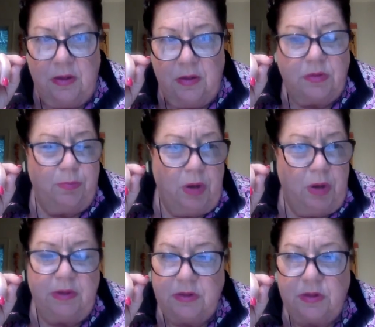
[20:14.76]
It's
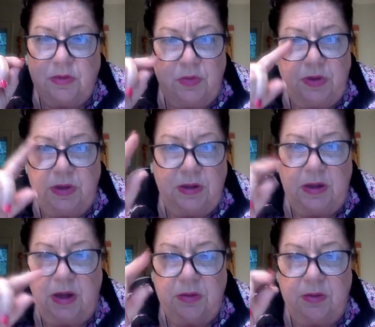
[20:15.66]
probably soon, within
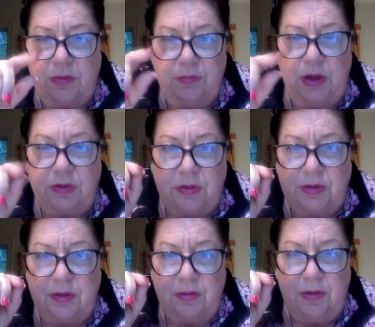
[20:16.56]
another month or two.